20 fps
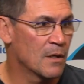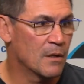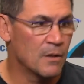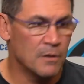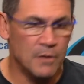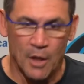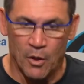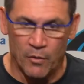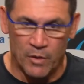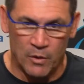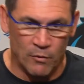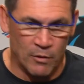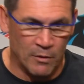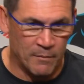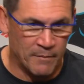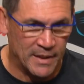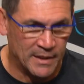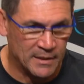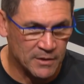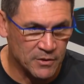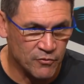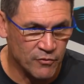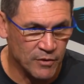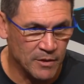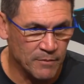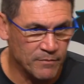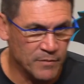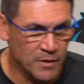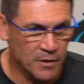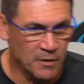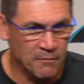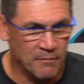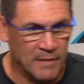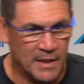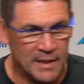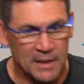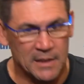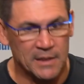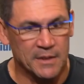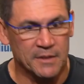London? No, he won't make the trip.
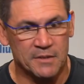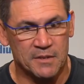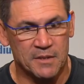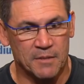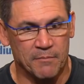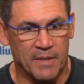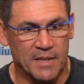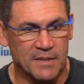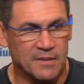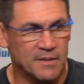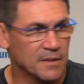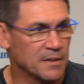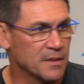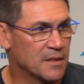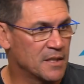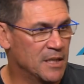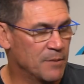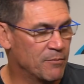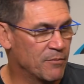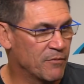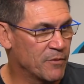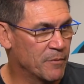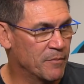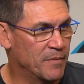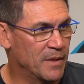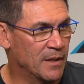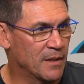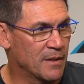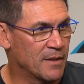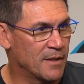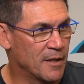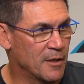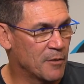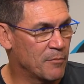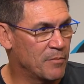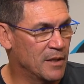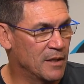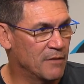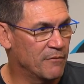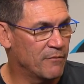Medically, it's the best thing to keep him from being on an
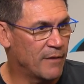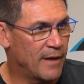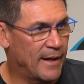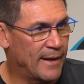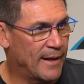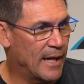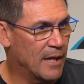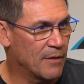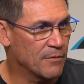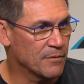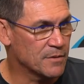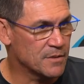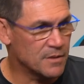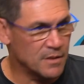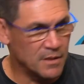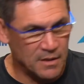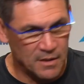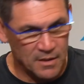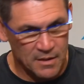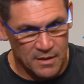airplane for 8 hours